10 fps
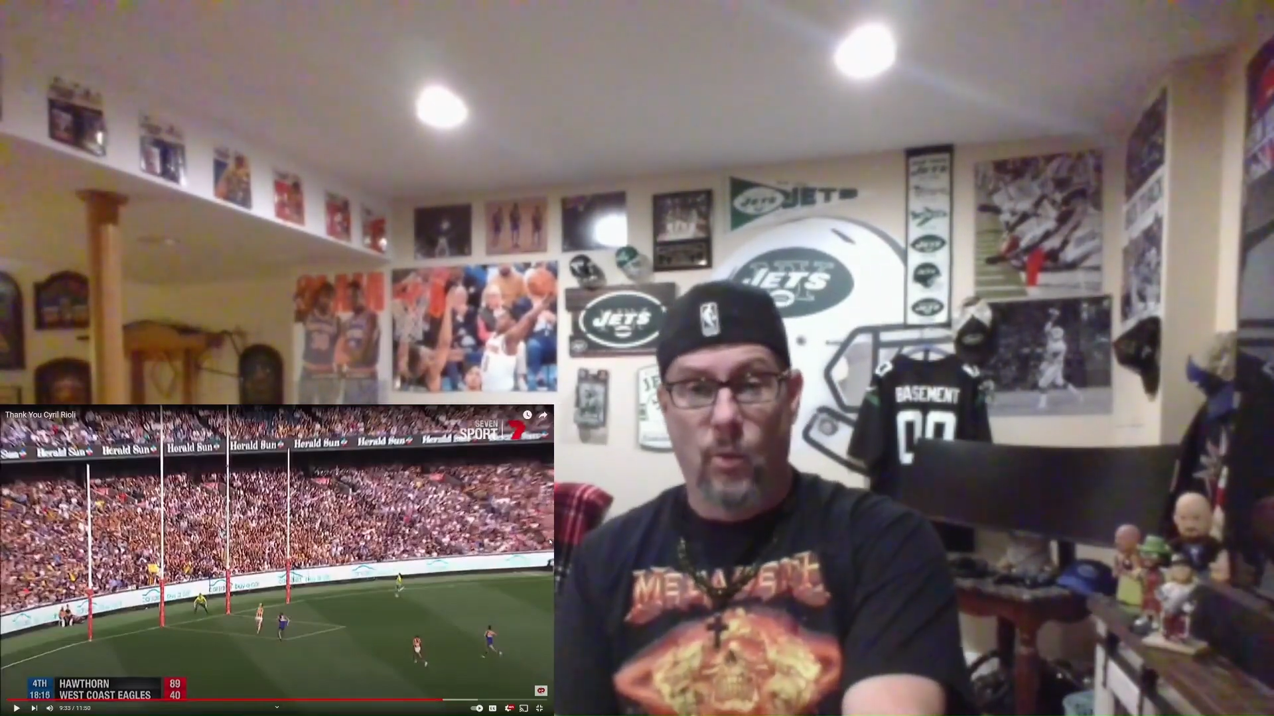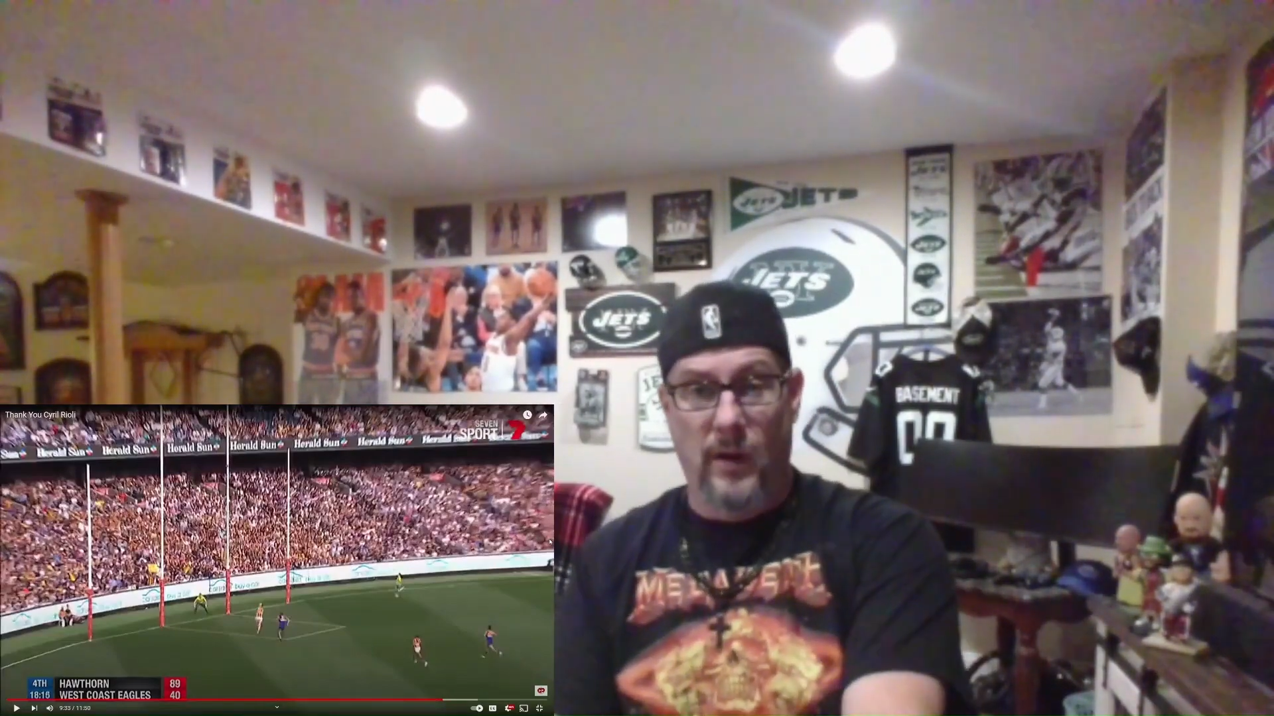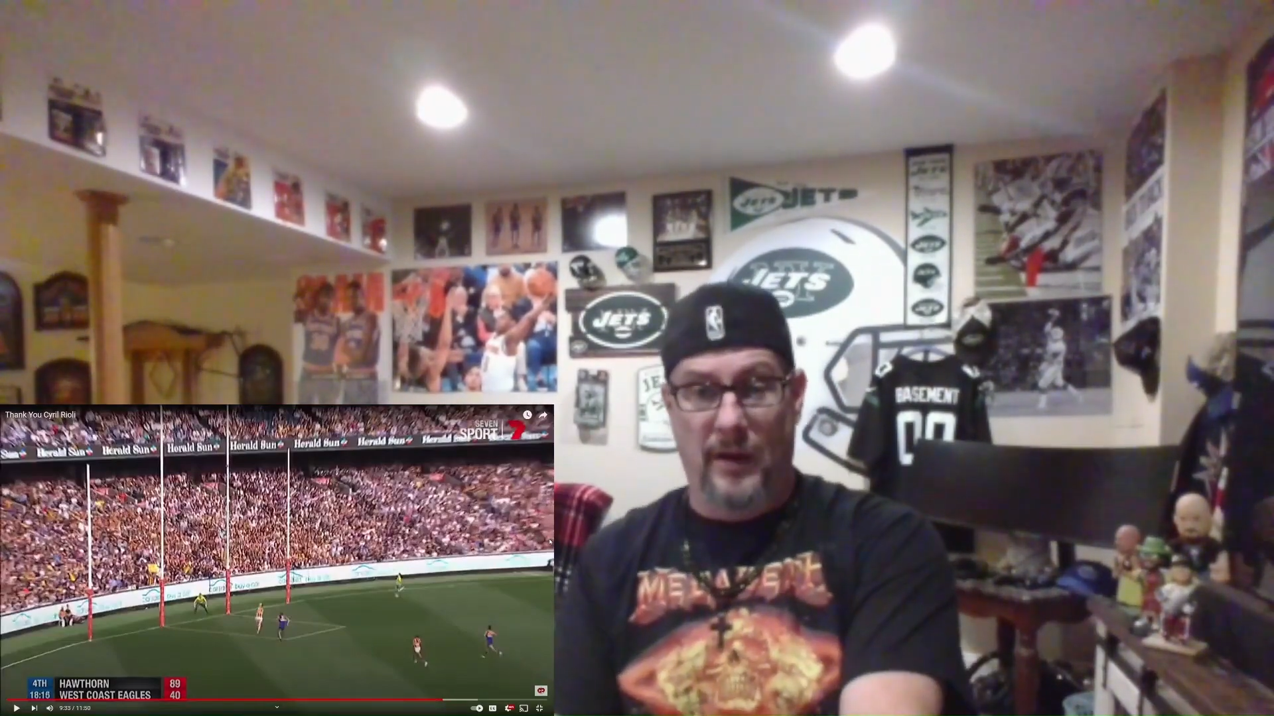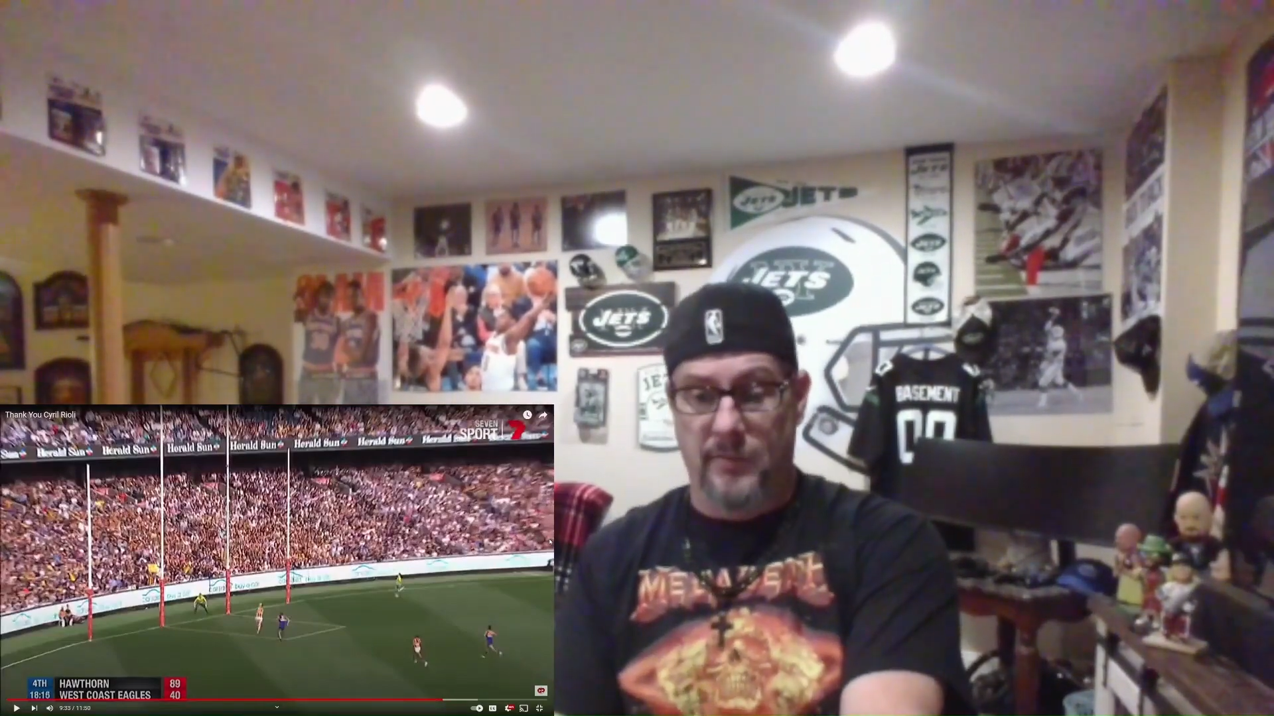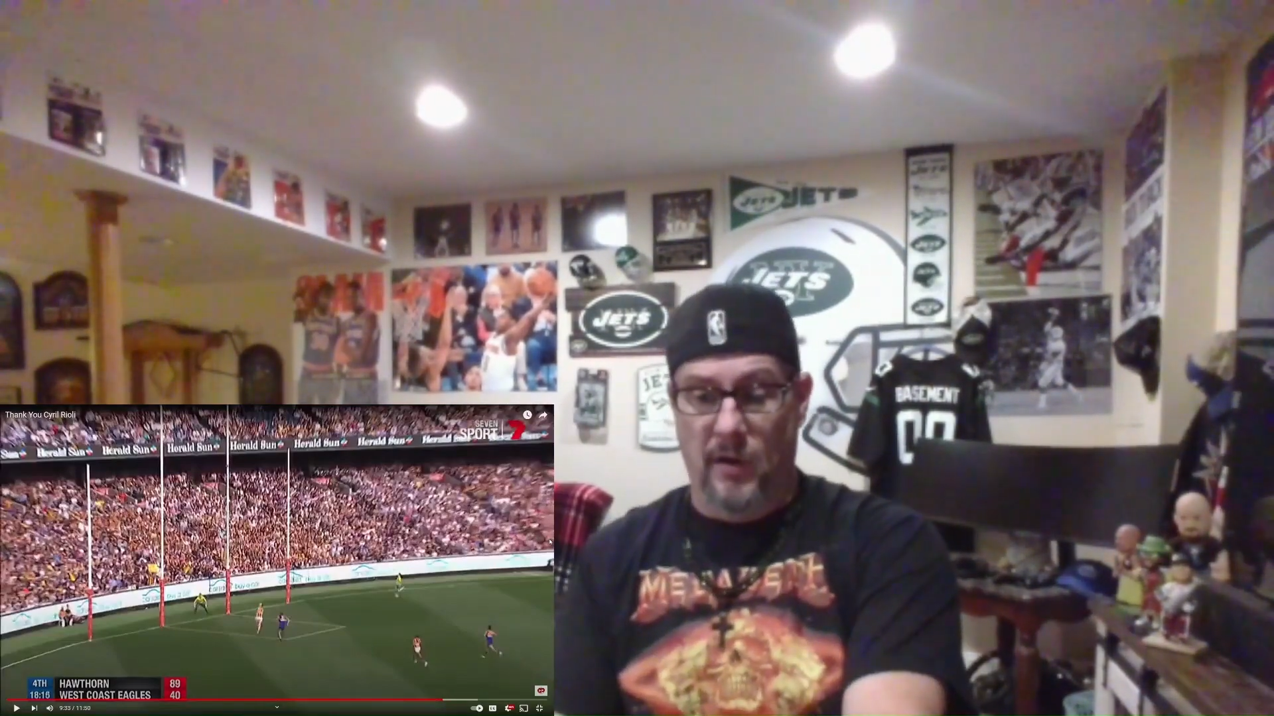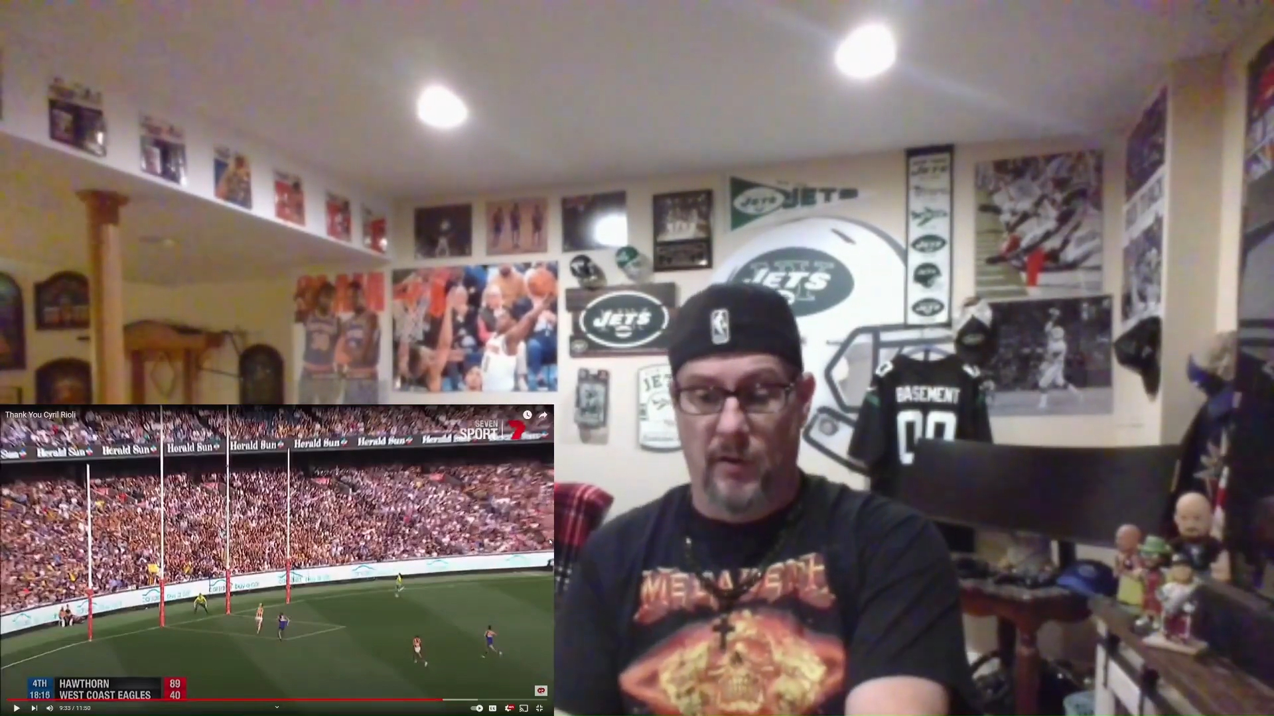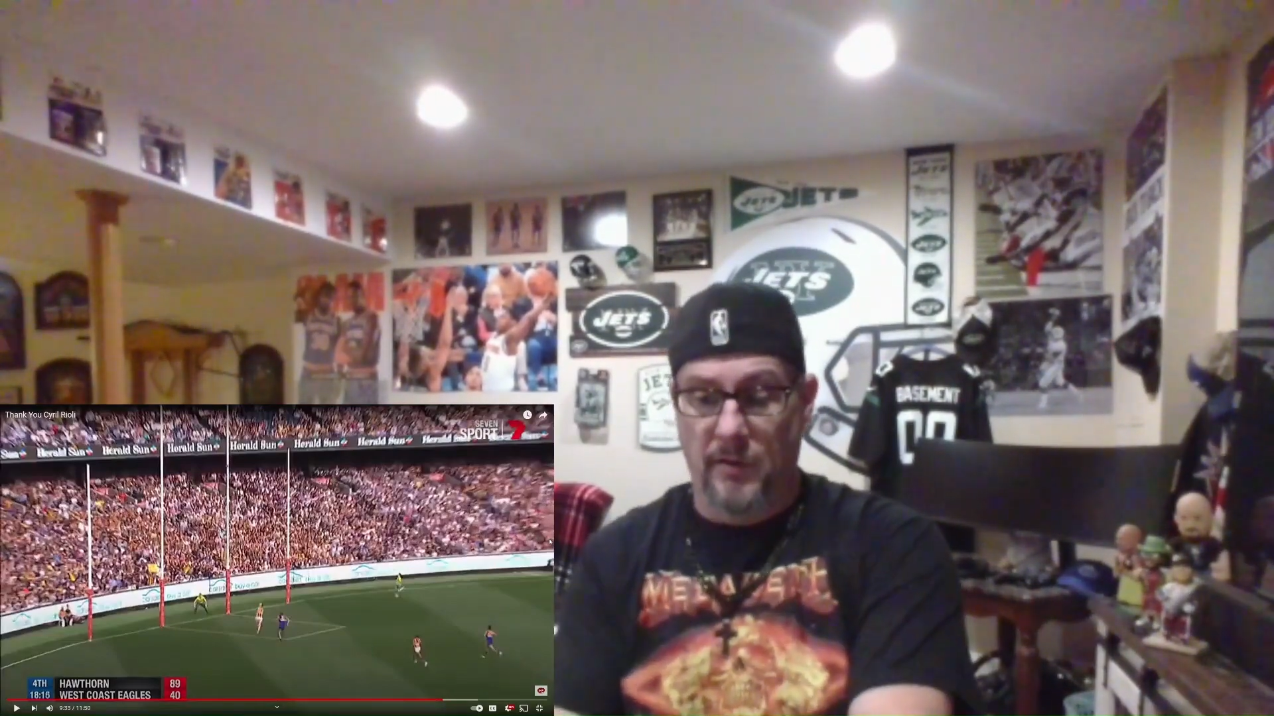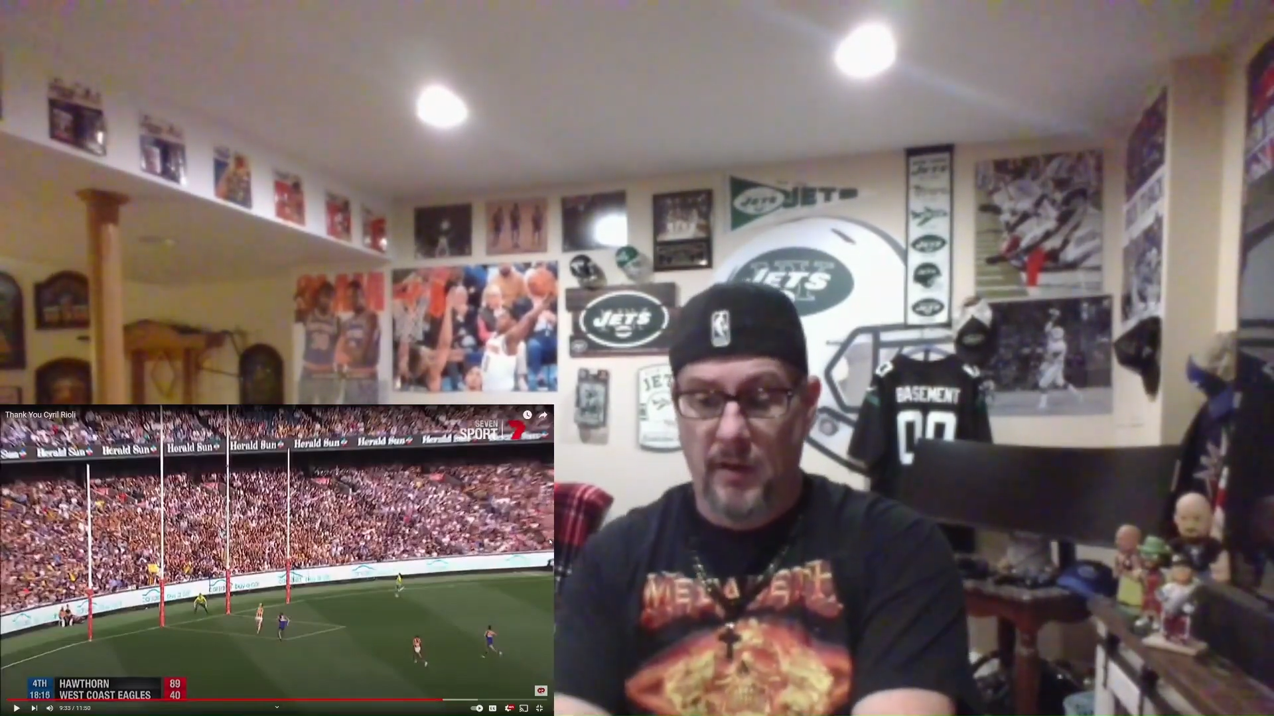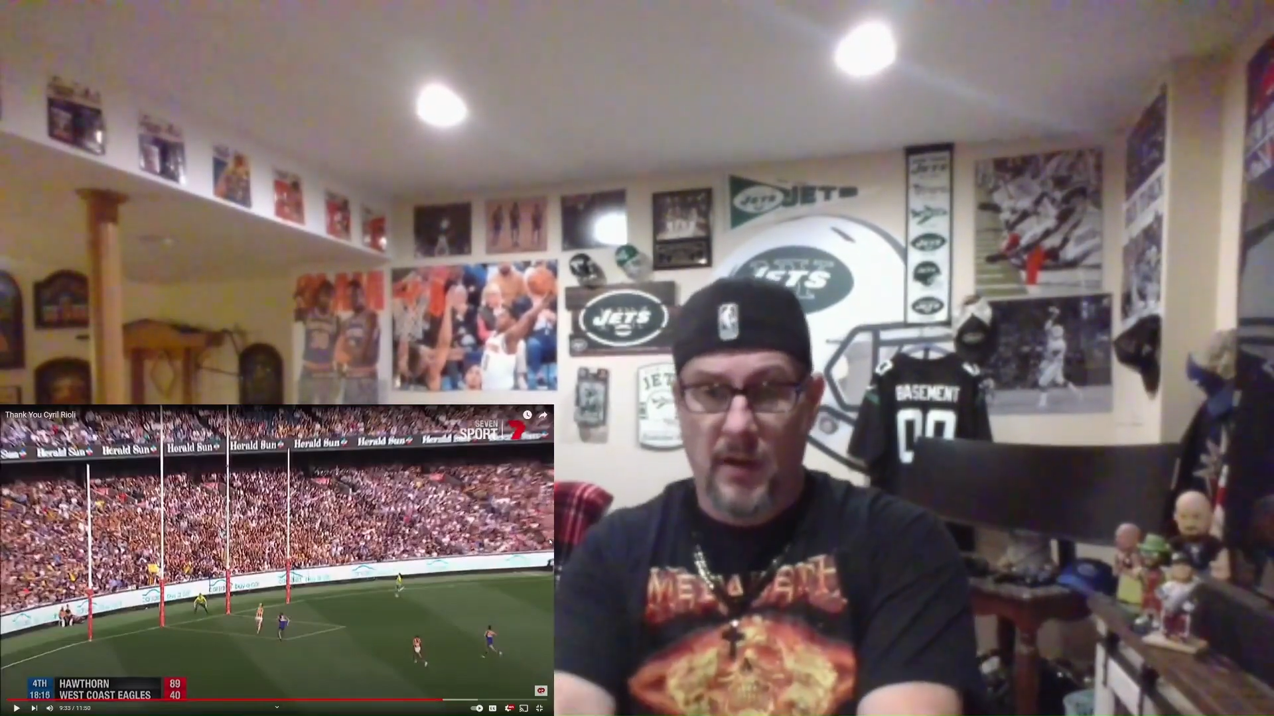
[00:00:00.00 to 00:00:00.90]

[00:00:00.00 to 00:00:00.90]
what I've learned.